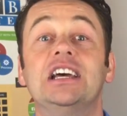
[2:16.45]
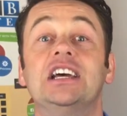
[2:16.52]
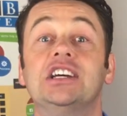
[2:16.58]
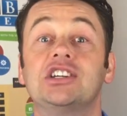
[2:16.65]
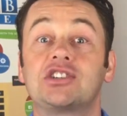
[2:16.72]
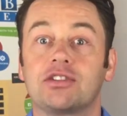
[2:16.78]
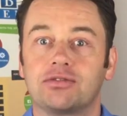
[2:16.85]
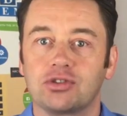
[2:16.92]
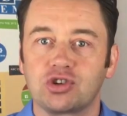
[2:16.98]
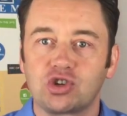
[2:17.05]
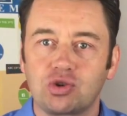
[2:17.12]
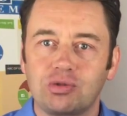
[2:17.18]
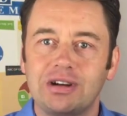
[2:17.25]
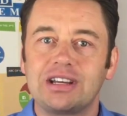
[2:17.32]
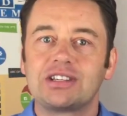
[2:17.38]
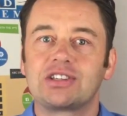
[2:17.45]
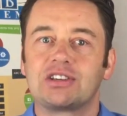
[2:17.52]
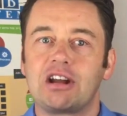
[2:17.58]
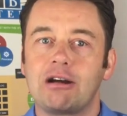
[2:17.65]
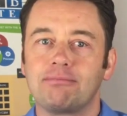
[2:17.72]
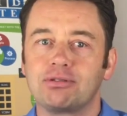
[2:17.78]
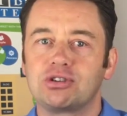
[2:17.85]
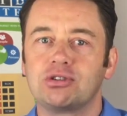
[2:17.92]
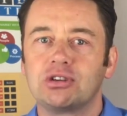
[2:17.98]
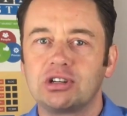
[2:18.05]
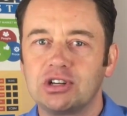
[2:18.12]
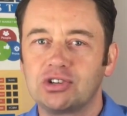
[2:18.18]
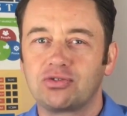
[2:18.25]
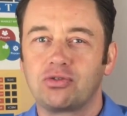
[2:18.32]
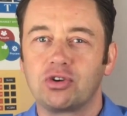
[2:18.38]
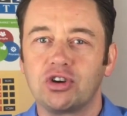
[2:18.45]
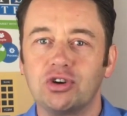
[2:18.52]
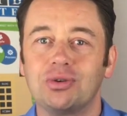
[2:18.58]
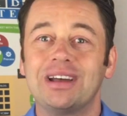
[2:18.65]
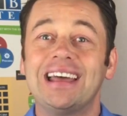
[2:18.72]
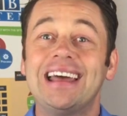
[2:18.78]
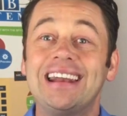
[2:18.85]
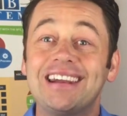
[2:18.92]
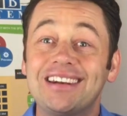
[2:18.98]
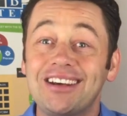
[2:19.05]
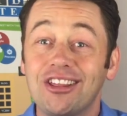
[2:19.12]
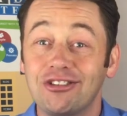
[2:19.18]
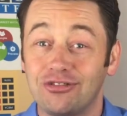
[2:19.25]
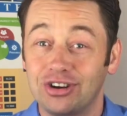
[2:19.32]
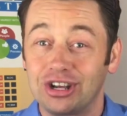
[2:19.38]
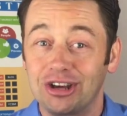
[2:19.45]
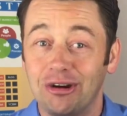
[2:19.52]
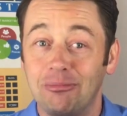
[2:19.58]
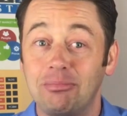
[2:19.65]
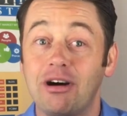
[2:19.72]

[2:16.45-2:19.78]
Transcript: each of their strengths and opportunities for you in another video.